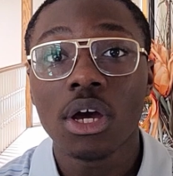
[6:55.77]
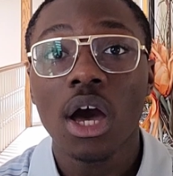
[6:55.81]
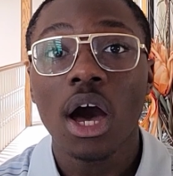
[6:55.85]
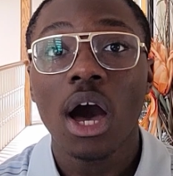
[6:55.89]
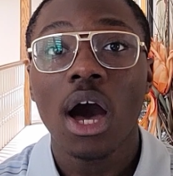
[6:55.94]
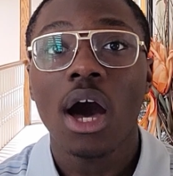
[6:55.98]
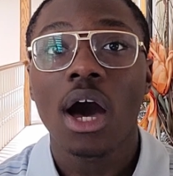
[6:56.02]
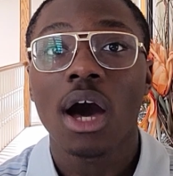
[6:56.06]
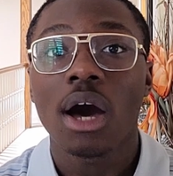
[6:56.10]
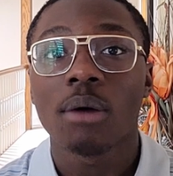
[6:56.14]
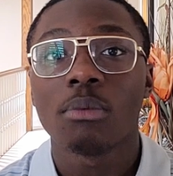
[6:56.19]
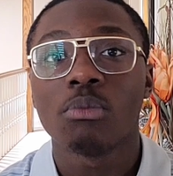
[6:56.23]

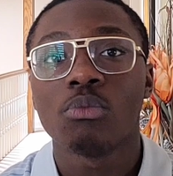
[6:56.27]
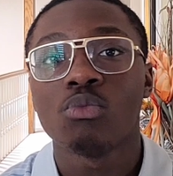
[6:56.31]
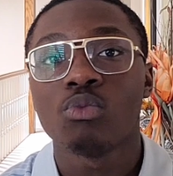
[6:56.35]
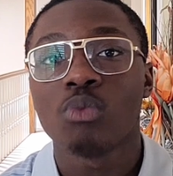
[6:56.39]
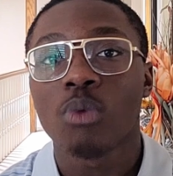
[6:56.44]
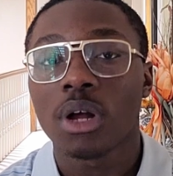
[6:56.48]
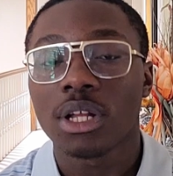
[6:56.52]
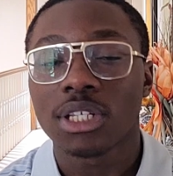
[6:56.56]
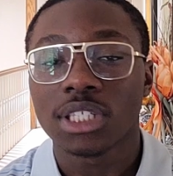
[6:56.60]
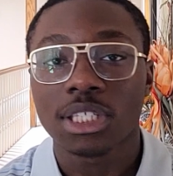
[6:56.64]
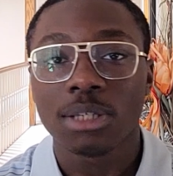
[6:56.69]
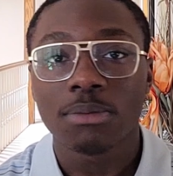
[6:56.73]

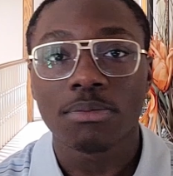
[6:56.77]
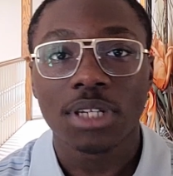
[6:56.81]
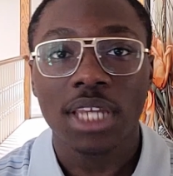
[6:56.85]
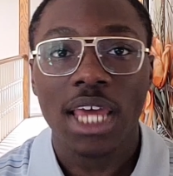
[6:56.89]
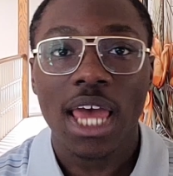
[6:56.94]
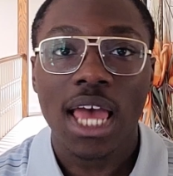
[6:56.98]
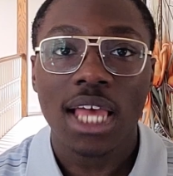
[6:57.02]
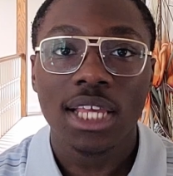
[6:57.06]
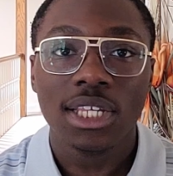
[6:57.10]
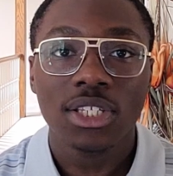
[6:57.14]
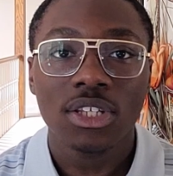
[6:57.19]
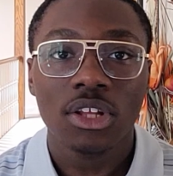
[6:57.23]
run some
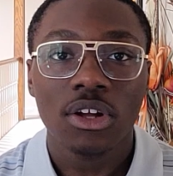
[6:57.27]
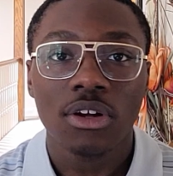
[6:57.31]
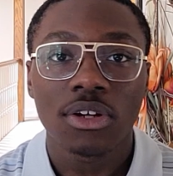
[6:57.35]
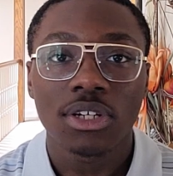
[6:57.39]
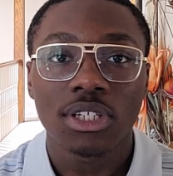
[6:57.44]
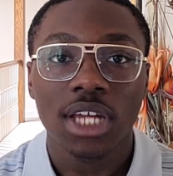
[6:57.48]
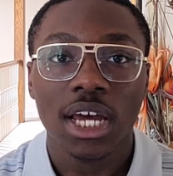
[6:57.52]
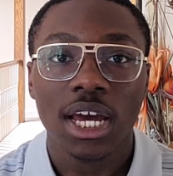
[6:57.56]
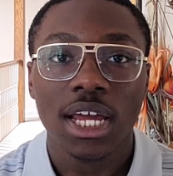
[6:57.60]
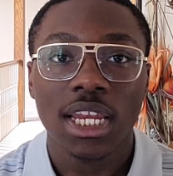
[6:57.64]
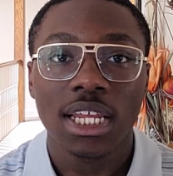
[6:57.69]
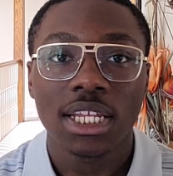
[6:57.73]
tests on
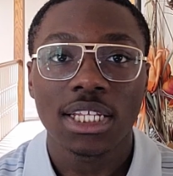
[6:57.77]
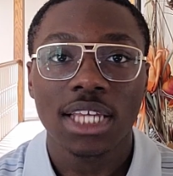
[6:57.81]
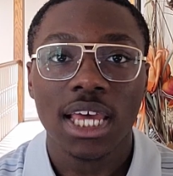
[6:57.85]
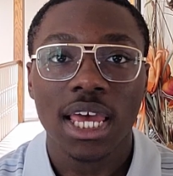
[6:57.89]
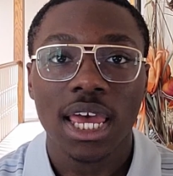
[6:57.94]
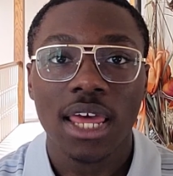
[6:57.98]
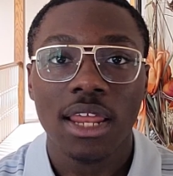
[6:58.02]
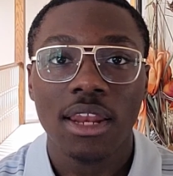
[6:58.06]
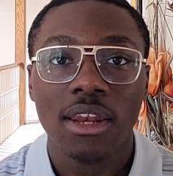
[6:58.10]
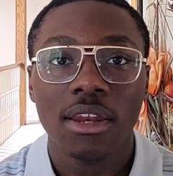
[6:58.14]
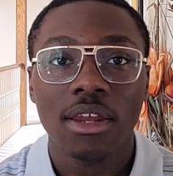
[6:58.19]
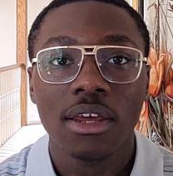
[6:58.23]
Tiny
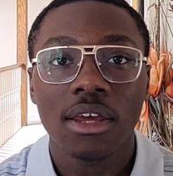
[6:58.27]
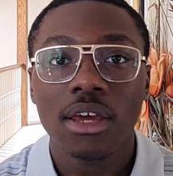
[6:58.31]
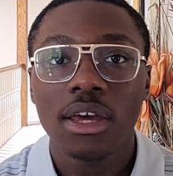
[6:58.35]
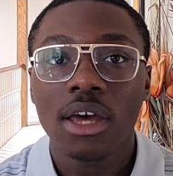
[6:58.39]
10,